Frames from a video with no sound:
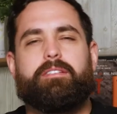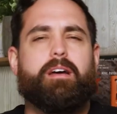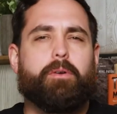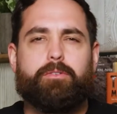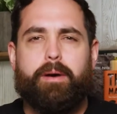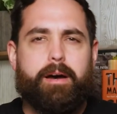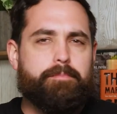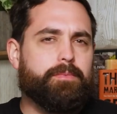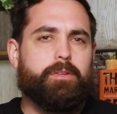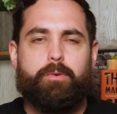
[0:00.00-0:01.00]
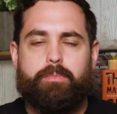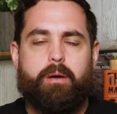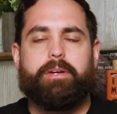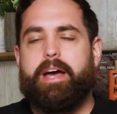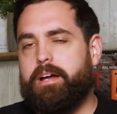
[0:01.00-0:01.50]
as time goes by, you'll
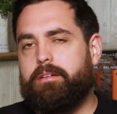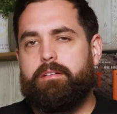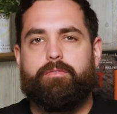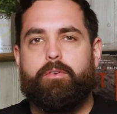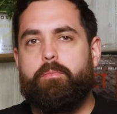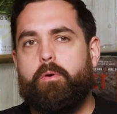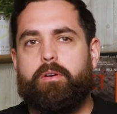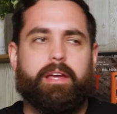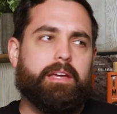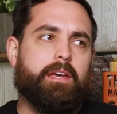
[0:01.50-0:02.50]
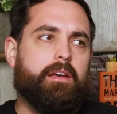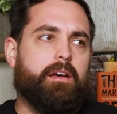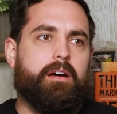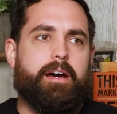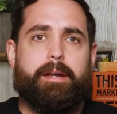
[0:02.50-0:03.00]
probably add a few more like
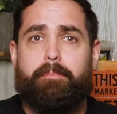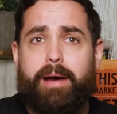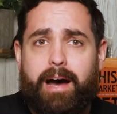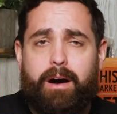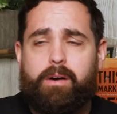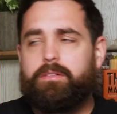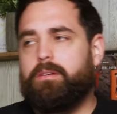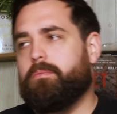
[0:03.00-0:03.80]
uh, an about,